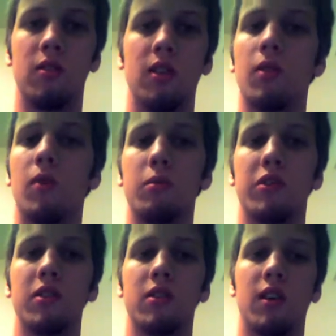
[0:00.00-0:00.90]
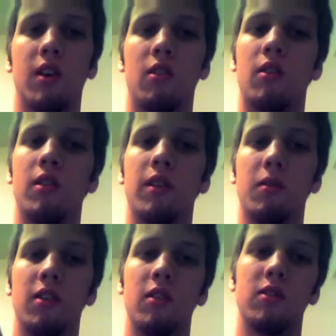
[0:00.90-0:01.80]
You get 1 poison counter on
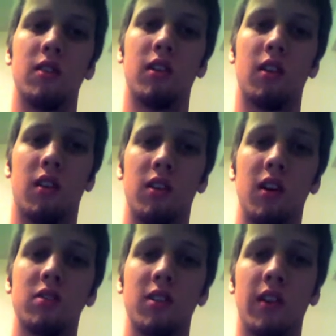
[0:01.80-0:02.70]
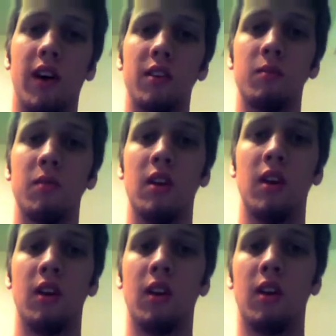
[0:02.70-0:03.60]
them, and then you stick a Contagion Clasp,
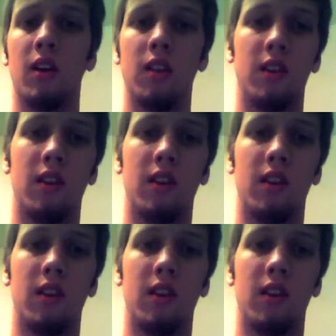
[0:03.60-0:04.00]
and